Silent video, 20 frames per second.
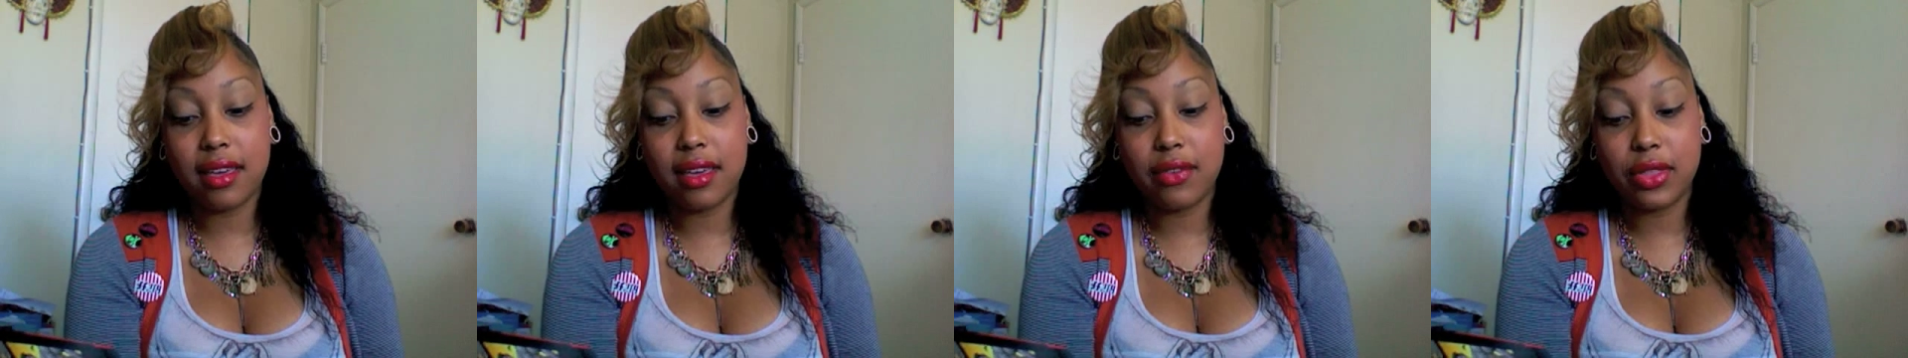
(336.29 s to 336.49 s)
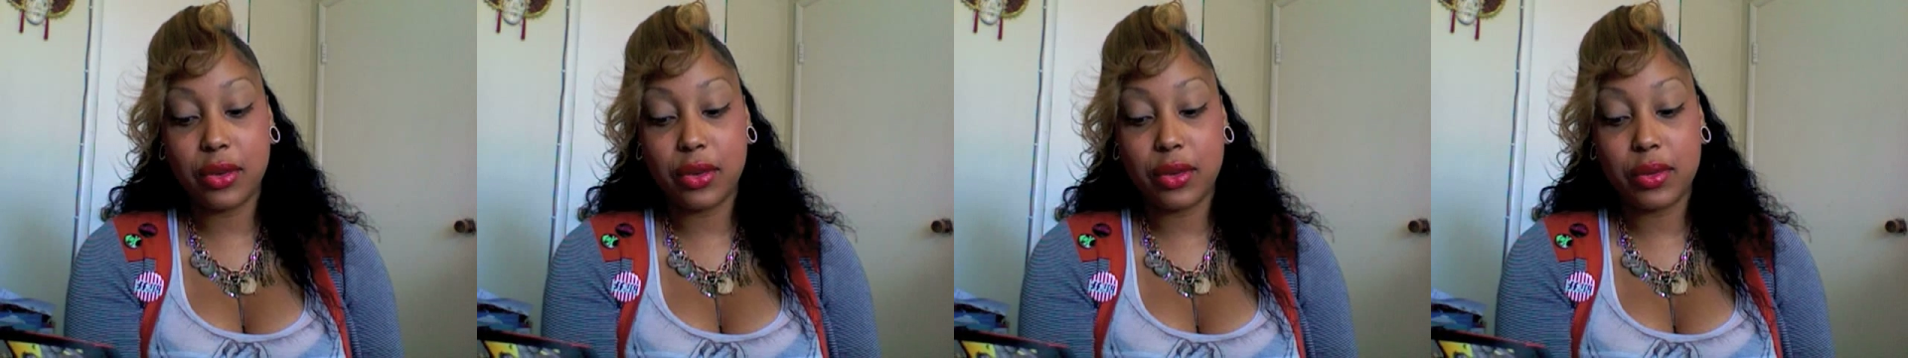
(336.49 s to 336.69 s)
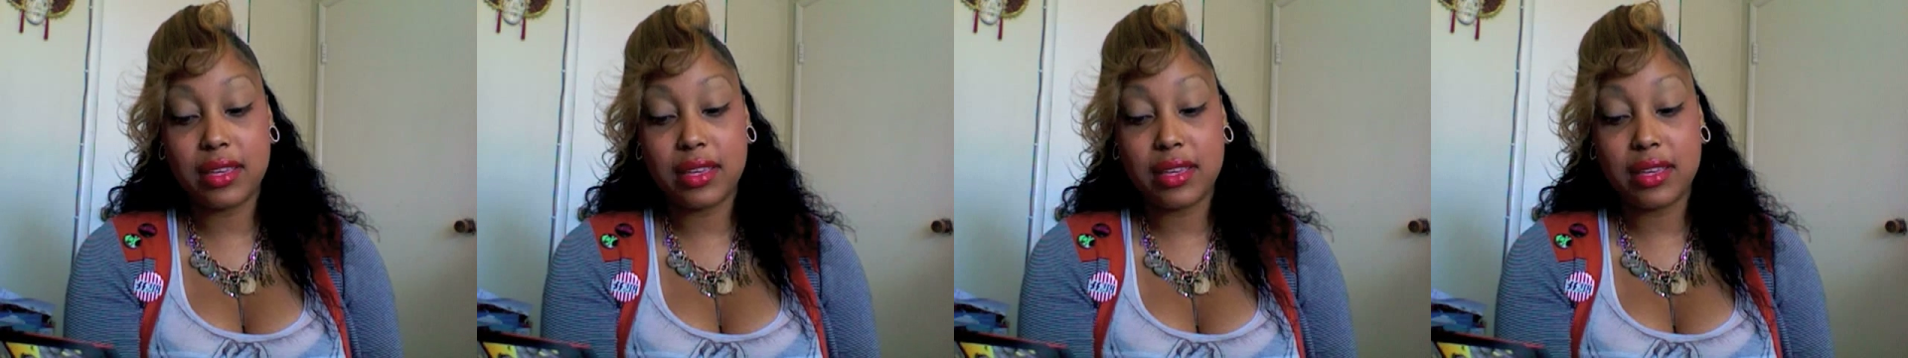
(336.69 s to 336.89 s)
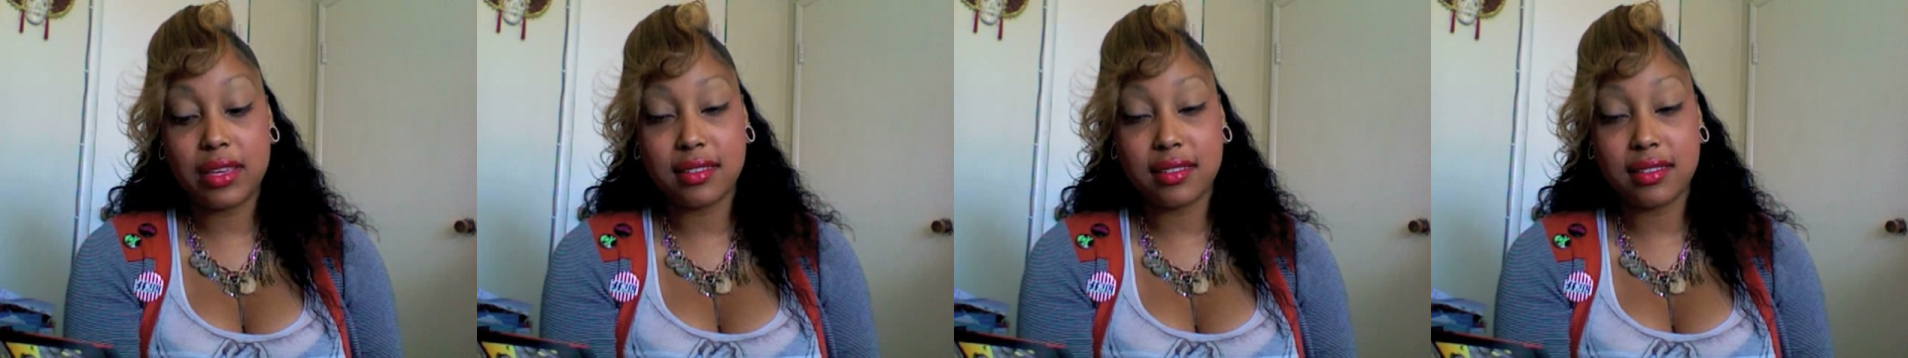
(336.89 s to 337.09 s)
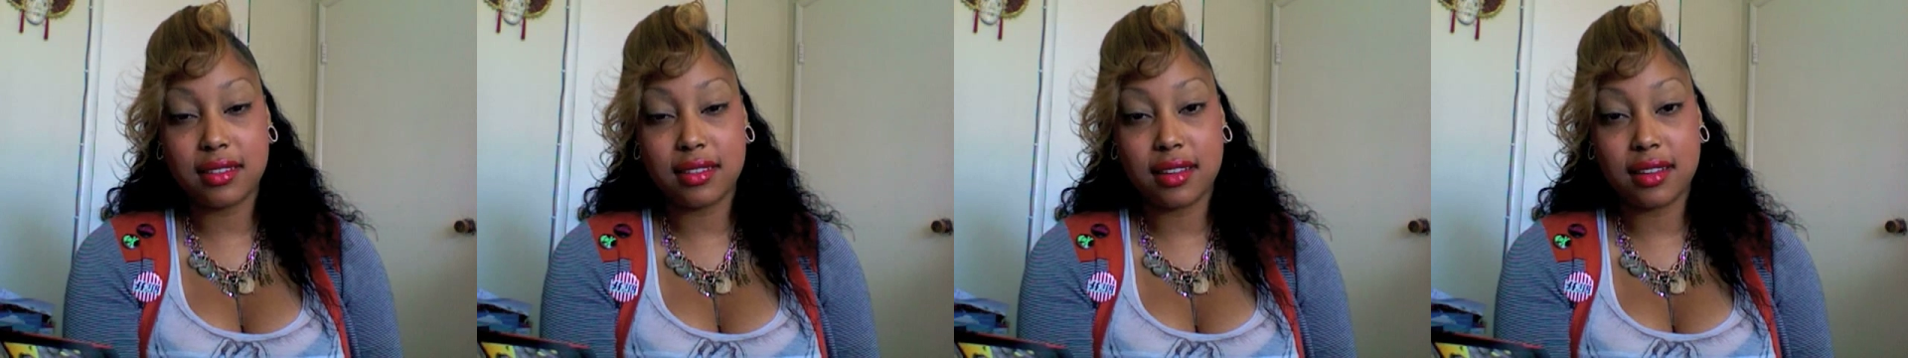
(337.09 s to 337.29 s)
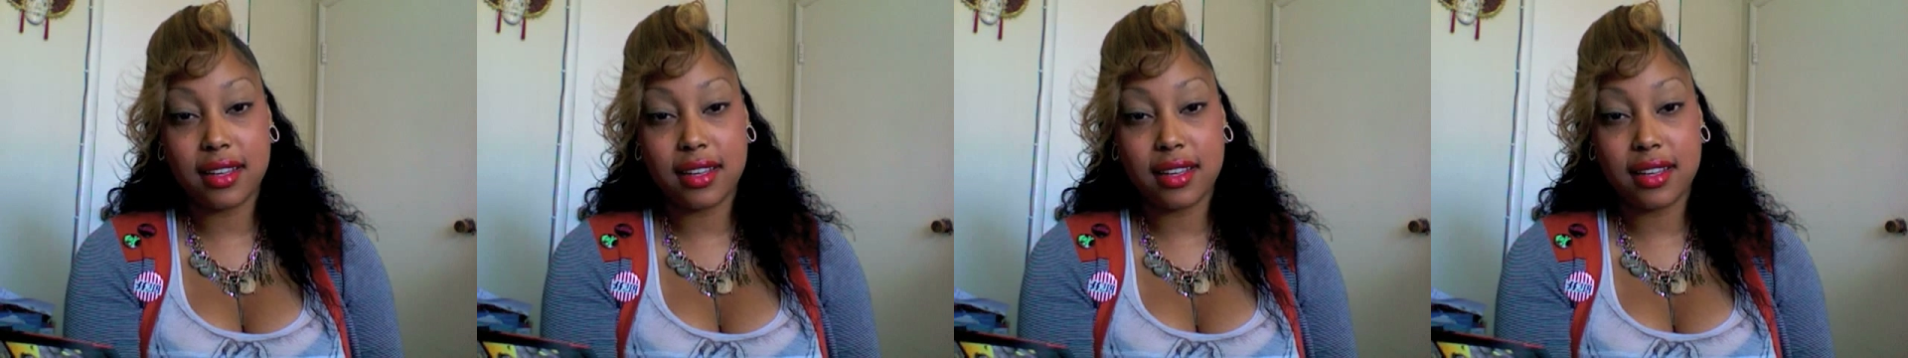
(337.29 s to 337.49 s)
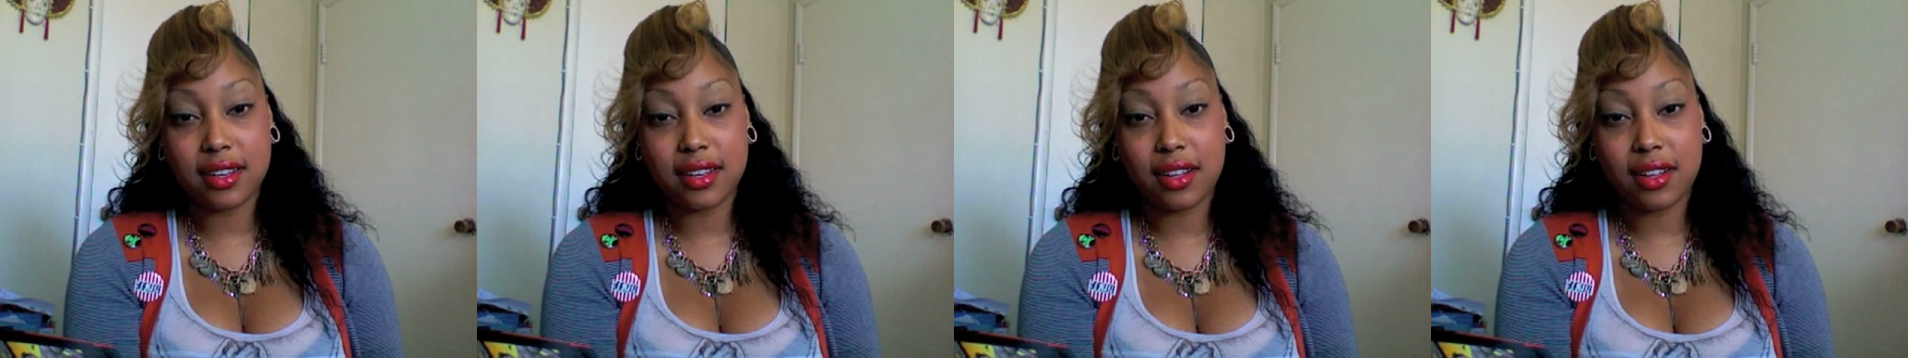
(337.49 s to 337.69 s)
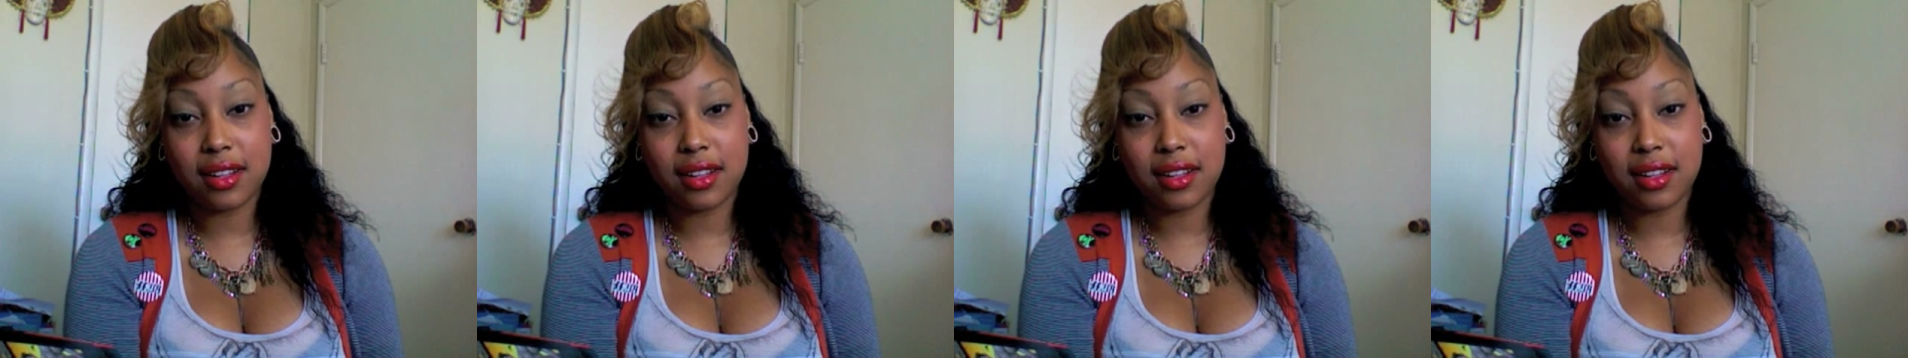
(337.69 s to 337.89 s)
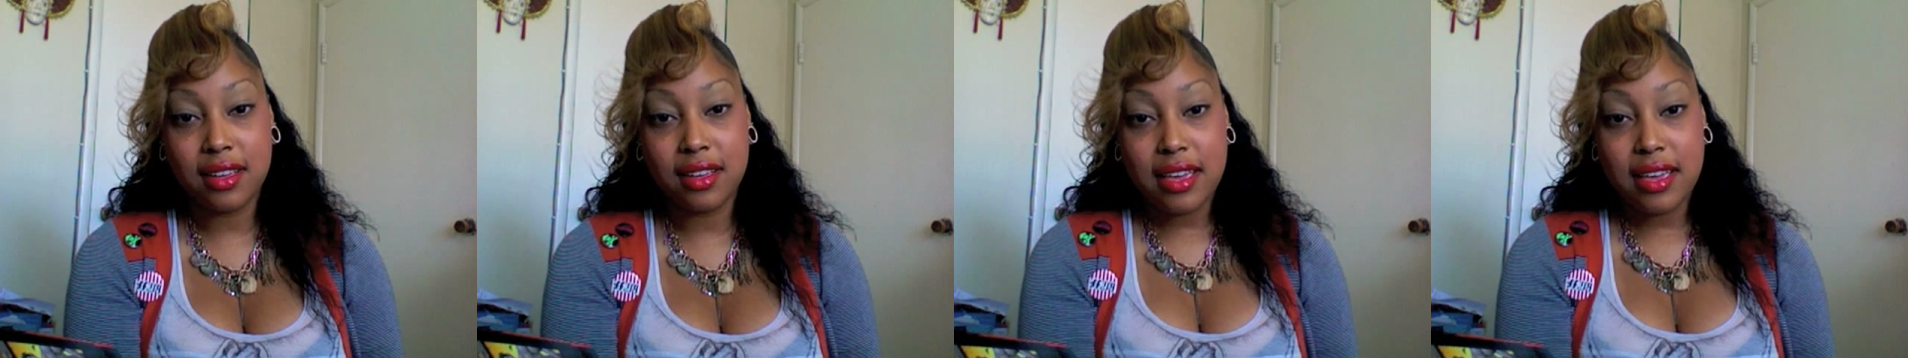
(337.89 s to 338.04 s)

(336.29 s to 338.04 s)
even though he is a good guy doll.